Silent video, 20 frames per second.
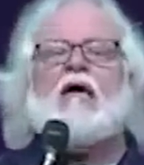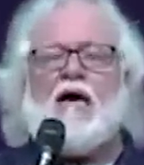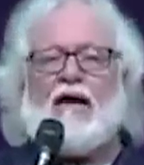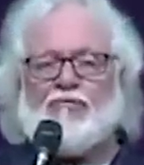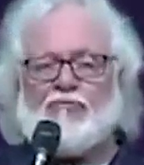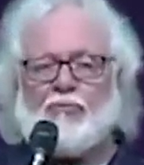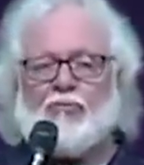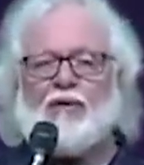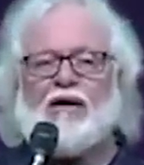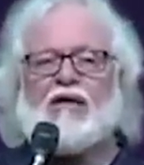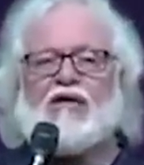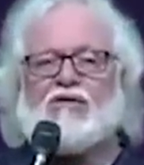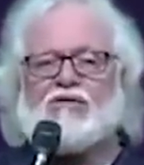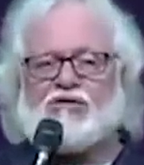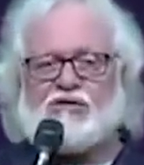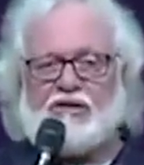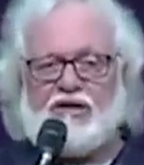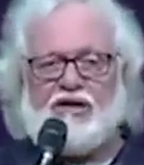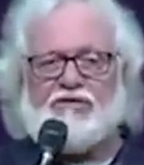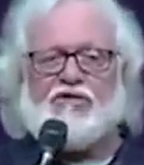Everybody
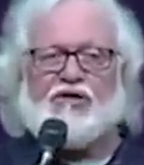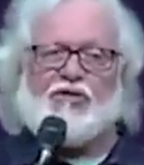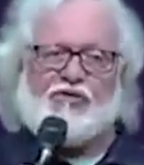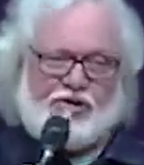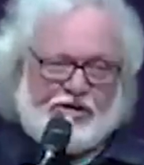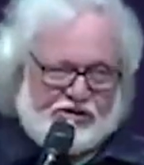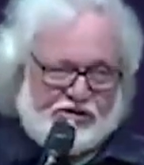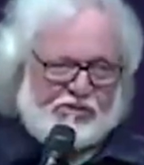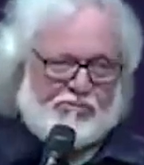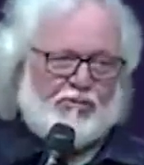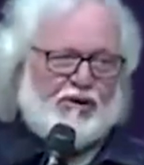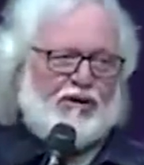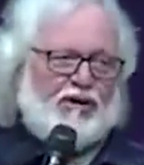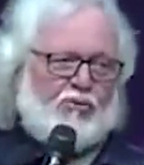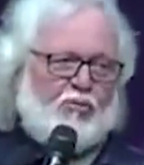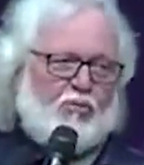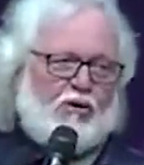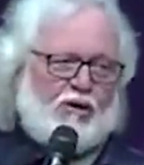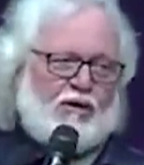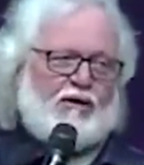say, there is a
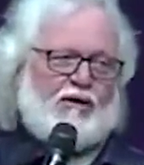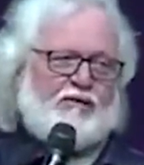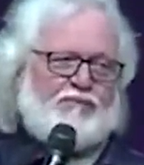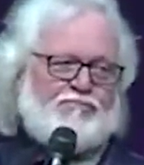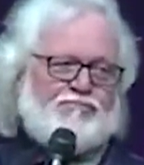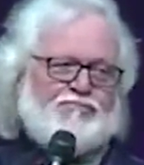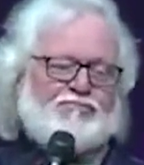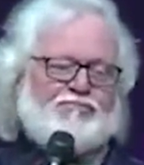better way.